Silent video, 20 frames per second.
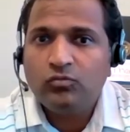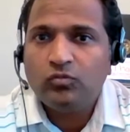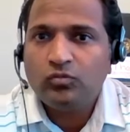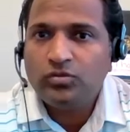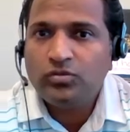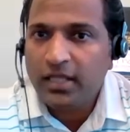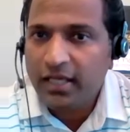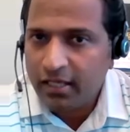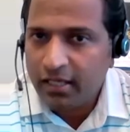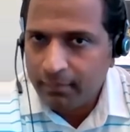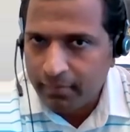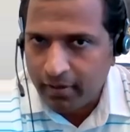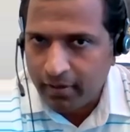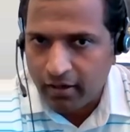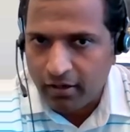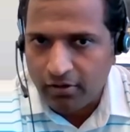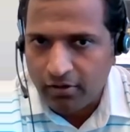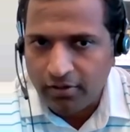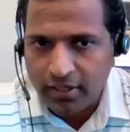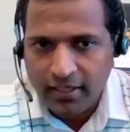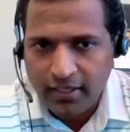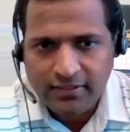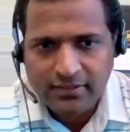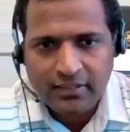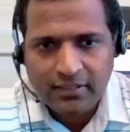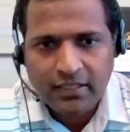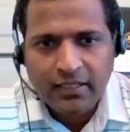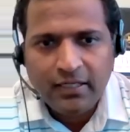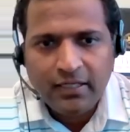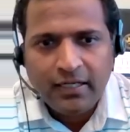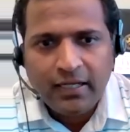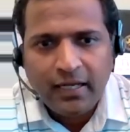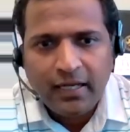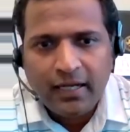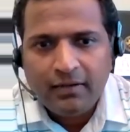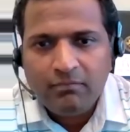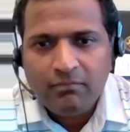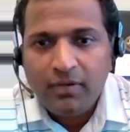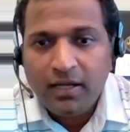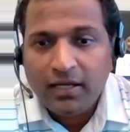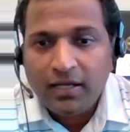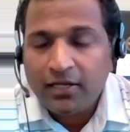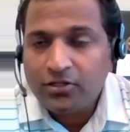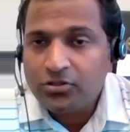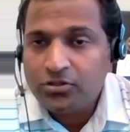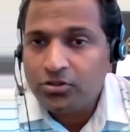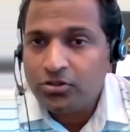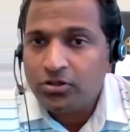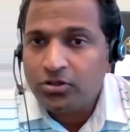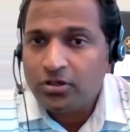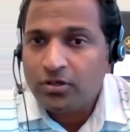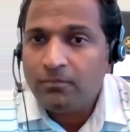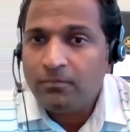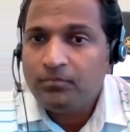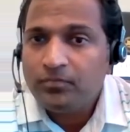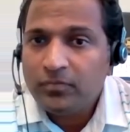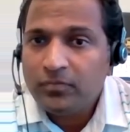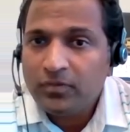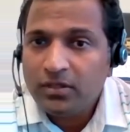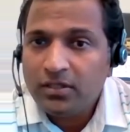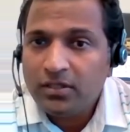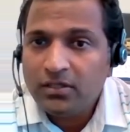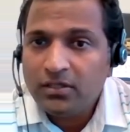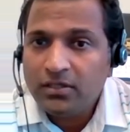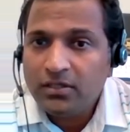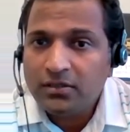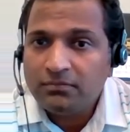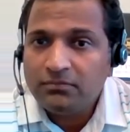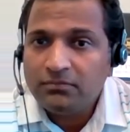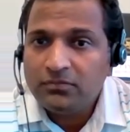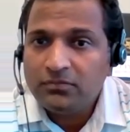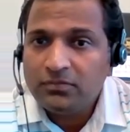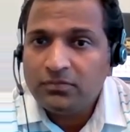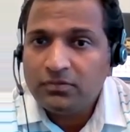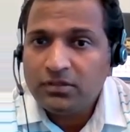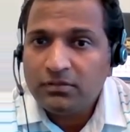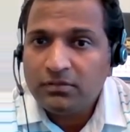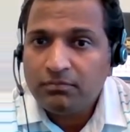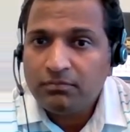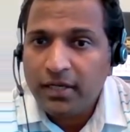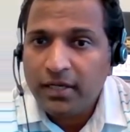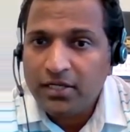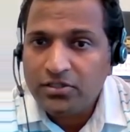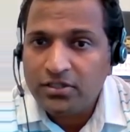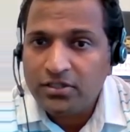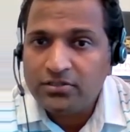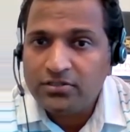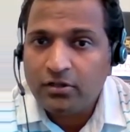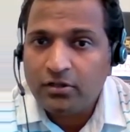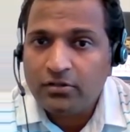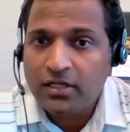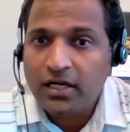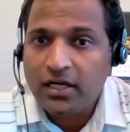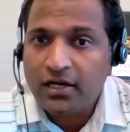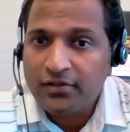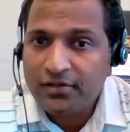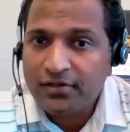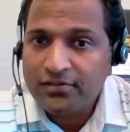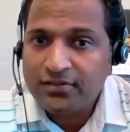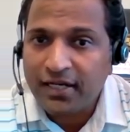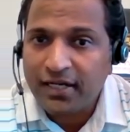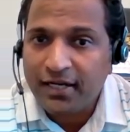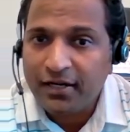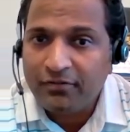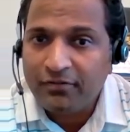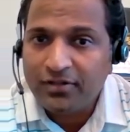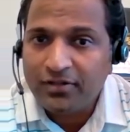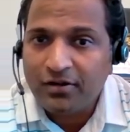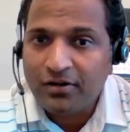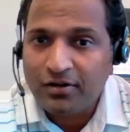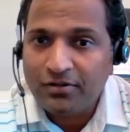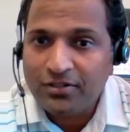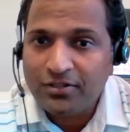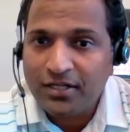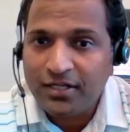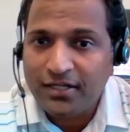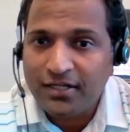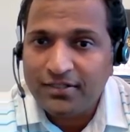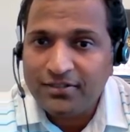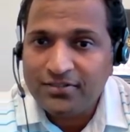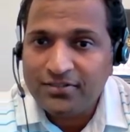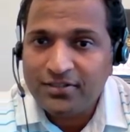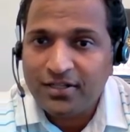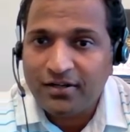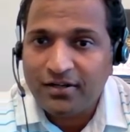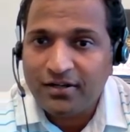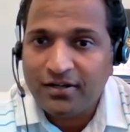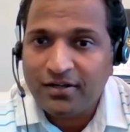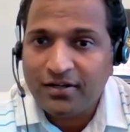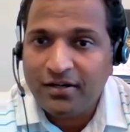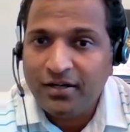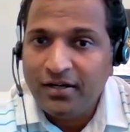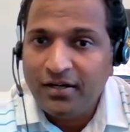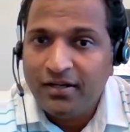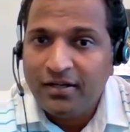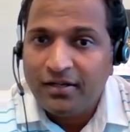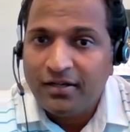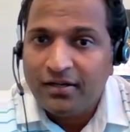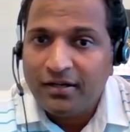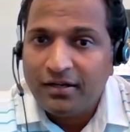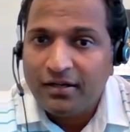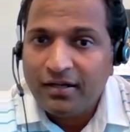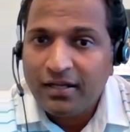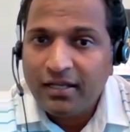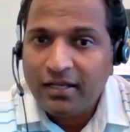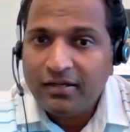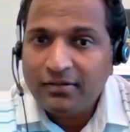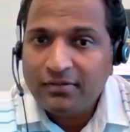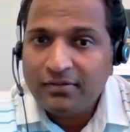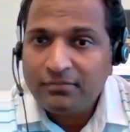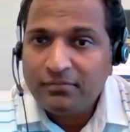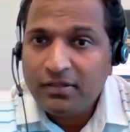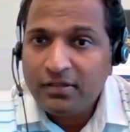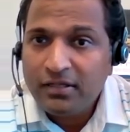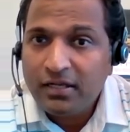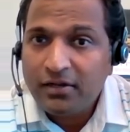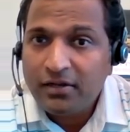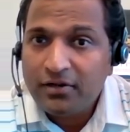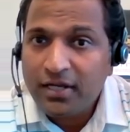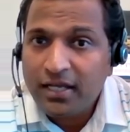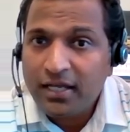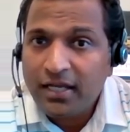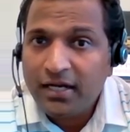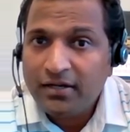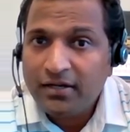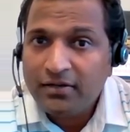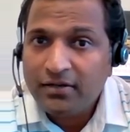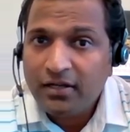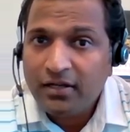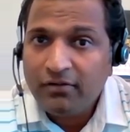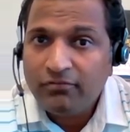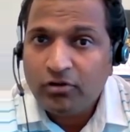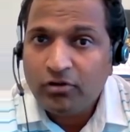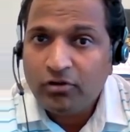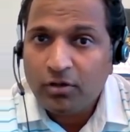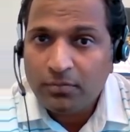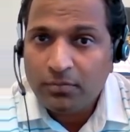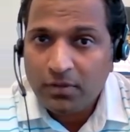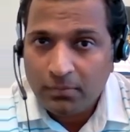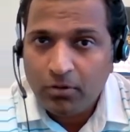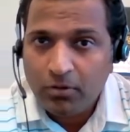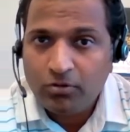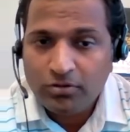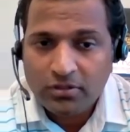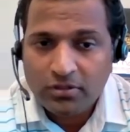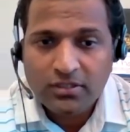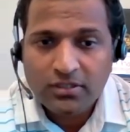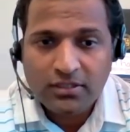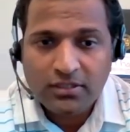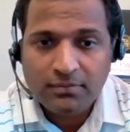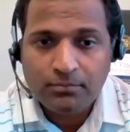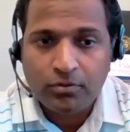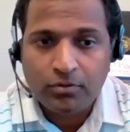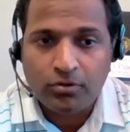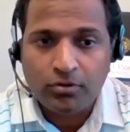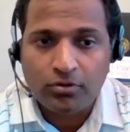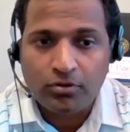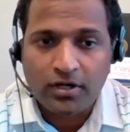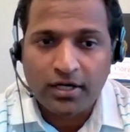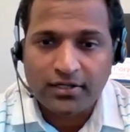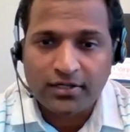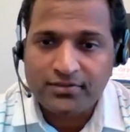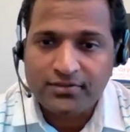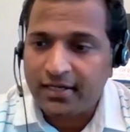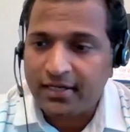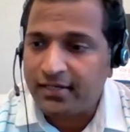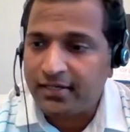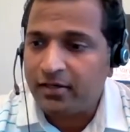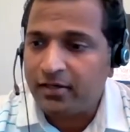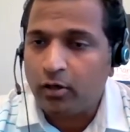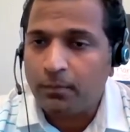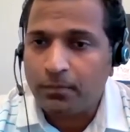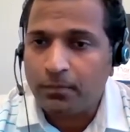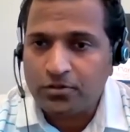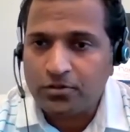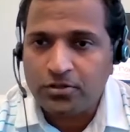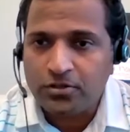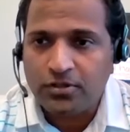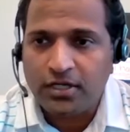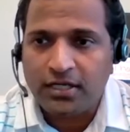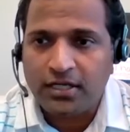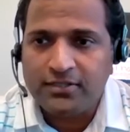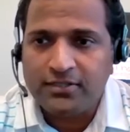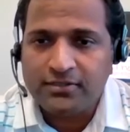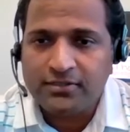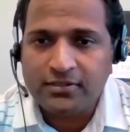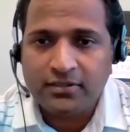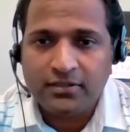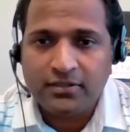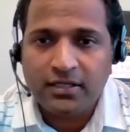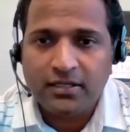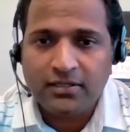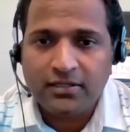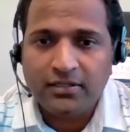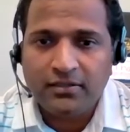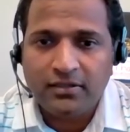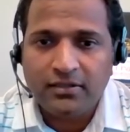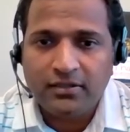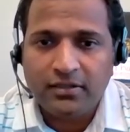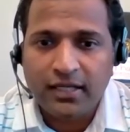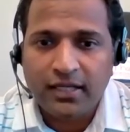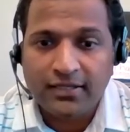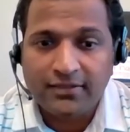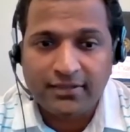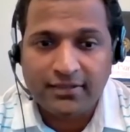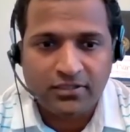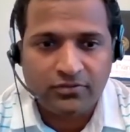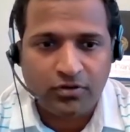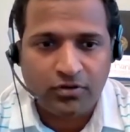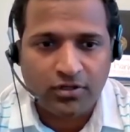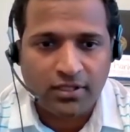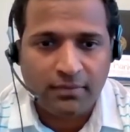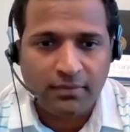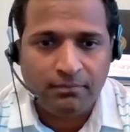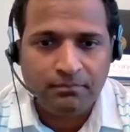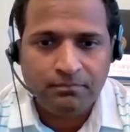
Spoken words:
their priorities, and making sure the patients on the other side of the continents are learning and informed about the progress and opportunities that exist for them.